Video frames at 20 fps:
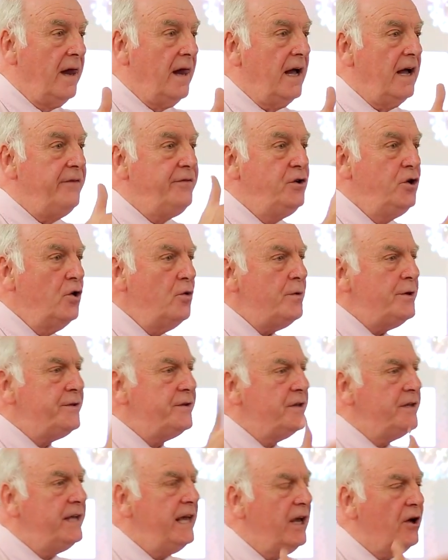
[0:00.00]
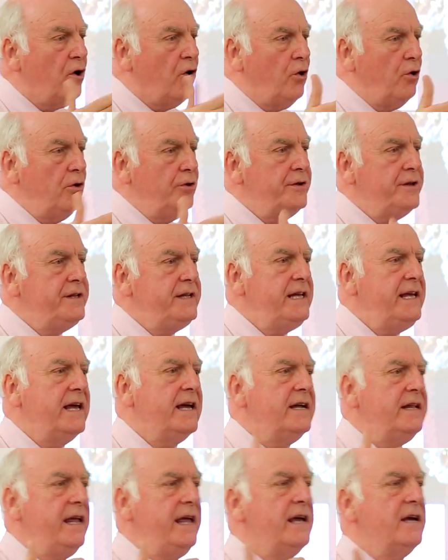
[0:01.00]
If you were to take all the
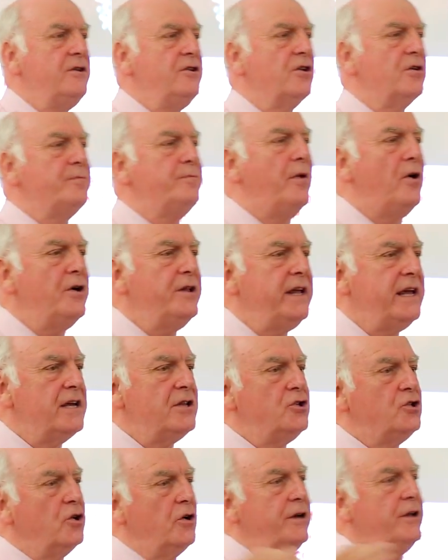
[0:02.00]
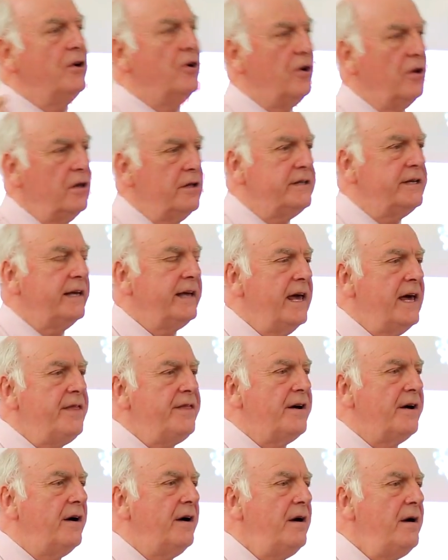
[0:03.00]
DNA in your body and join it all
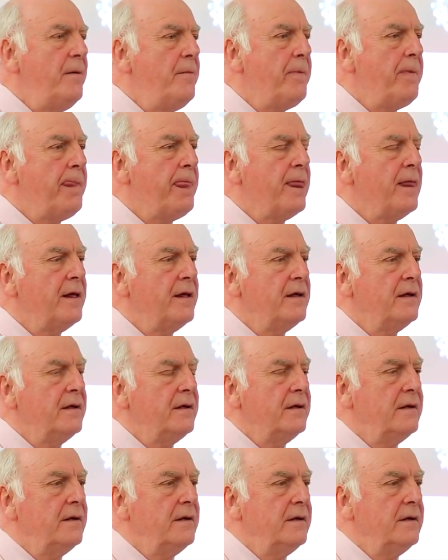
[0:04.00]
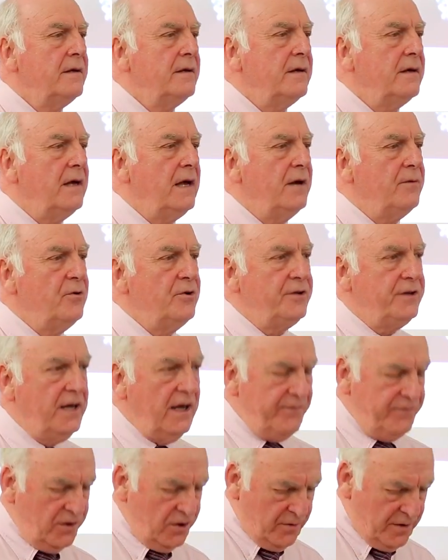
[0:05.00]
together, it would
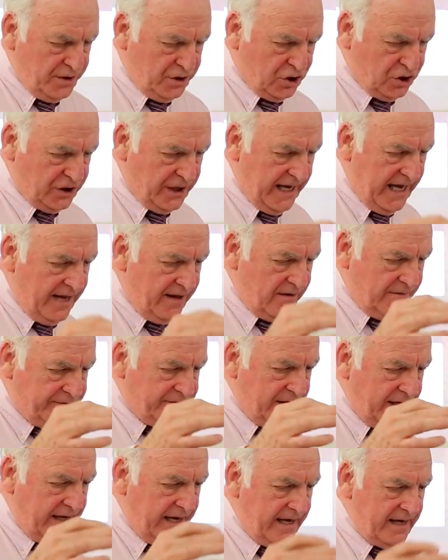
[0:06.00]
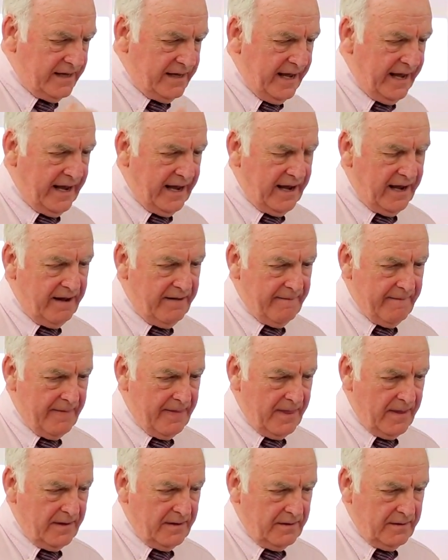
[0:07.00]
give you a chain of DNA
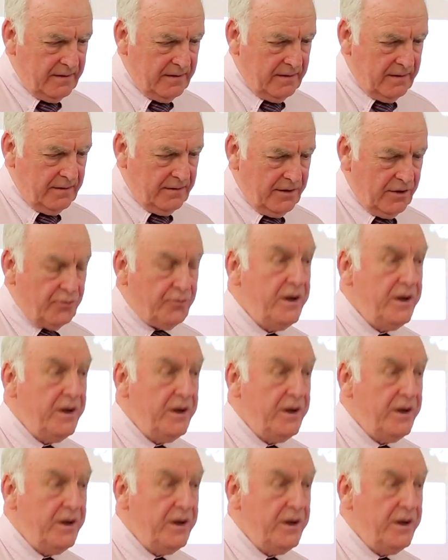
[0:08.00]
that